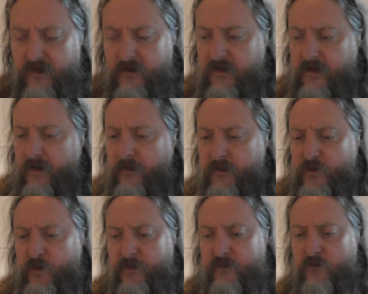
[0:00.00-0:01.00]
Uh,
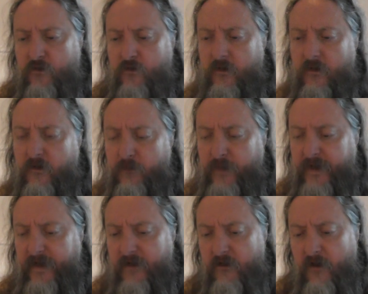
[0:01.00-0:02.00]
assuming it's all uh,
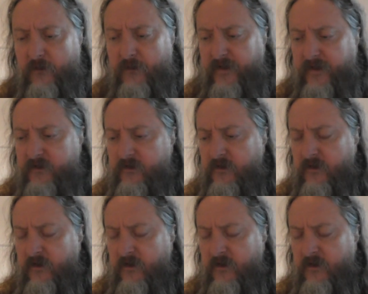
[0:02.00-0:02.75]
complete now. I hope it is.